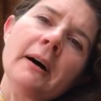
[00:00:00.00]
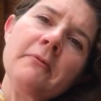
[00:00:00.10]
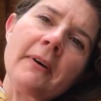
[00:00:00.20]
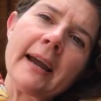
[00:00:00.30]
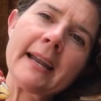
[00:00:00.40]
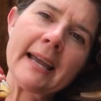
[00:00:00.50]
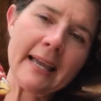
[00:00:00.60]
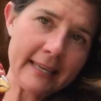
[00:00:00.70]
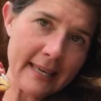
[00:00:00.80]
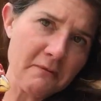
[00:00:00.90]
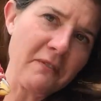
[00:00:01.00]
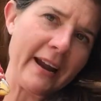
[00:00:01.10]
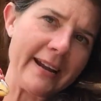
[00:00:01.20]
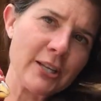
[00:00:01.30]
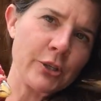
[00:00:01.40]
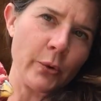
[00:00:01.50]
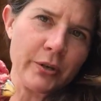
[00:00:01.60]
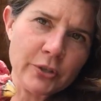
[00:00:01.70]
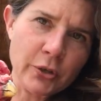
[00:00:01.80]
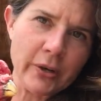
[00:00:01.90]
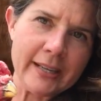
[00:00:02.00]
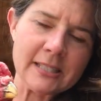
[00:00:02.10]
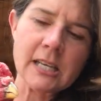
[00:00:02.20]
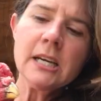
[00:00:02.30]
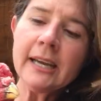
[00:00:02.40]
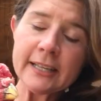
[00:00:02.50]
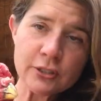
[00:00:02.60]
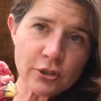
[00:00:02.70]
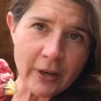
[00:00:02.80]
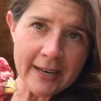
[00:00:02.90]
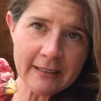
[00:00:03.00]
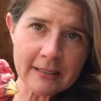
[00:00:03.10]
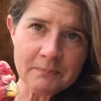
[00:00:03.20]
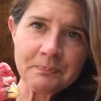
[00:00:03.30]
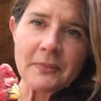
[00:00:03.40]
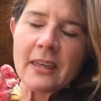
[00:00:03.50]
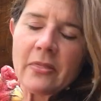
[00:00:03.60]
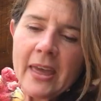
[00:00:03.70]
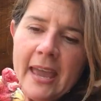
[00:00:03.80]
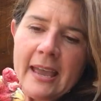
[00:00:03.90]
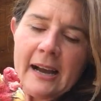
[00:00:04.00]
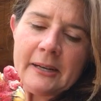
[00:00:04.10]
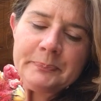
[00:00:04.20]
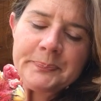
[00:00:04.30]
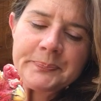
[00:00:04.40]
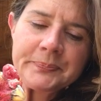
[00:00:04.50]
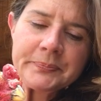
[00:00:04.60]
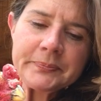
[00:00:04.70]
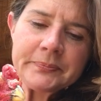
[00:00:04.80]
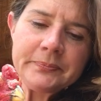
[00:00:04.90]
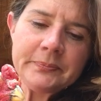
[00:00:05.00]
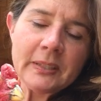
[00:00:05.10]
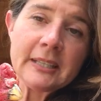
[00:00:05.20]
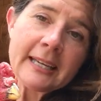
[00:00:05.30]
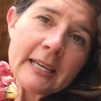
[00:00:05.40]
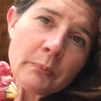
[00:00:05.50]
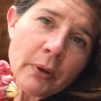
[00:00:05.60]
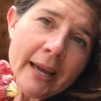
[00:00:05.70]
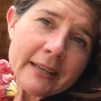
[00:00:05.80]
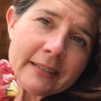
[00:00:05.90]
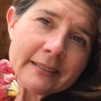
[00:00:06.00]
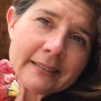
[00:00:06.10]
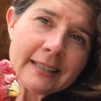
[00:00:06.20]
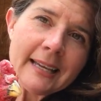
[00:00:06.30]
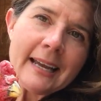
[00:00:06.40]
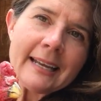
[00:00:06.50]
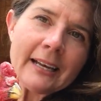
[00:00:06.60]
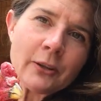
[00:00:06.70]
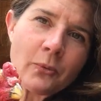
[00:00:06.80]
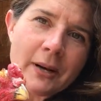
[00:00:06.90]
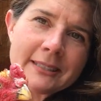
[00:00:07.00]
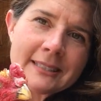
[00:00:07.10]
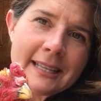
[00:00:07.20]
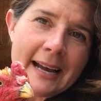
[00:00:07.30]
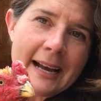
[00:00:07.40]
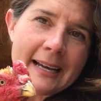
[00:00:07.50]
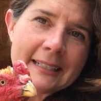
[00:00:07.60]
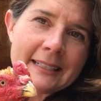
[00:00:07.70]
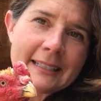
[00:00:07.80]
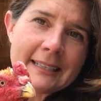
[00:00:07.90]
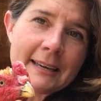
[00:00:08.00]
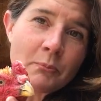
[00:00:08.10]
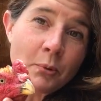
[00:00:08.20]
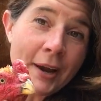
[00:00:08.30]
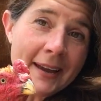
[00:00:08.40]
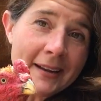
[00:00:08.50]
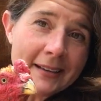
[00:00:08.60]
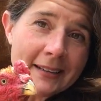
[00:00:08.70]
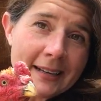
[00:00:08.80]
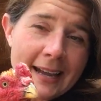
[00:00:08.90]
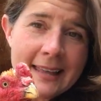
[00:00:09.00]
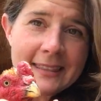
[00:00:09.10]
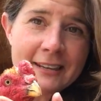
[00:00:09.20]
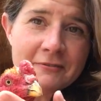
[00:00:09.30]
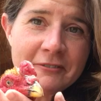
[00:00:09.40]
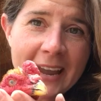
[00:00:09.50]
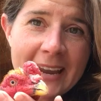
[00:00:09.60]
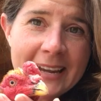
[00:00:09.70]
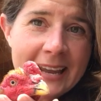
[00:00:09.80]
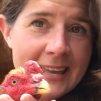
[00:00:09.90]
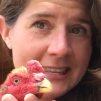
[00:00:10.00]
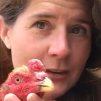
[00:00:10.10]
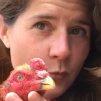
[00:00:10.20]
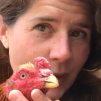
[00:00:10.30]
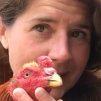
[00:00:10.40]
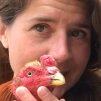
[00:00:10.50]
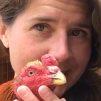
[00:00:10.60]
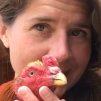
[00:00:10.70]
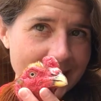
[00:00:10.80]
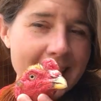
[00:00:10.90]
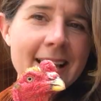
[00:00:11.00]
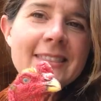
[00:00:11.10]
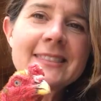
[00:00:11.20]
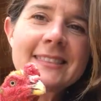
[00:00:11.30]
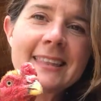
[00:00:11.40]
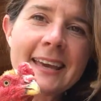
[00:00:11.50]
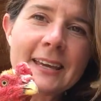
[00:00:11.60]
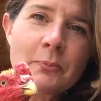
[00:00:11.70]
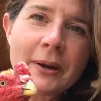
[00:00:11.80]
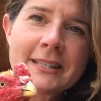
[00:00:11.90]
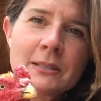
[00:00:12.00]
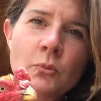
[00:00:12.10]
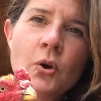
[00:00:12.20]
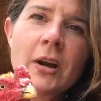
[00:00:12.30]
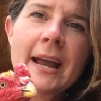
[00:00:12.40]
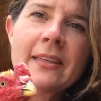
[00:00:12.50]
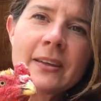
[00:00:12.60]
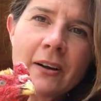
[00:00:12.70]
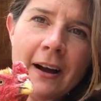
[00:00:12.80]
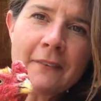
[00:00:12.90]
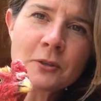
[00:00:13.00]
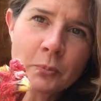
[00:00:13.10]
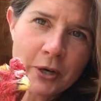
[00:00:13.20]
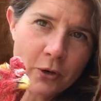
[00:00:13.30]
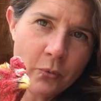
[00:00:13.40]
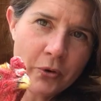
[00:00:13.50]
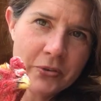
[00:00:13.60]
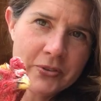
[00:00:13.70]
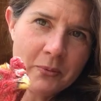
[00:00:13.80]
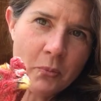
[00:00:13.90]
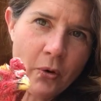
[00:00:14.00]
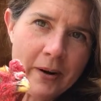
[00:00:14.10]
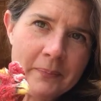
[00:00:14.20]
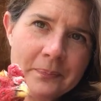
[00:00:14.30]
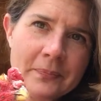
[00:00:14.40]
up fighting, keep fighting, show endurance and strength, they get bred. Now the ones that get bred and then fight and then win, they get bred some more and their offspring are worth some more.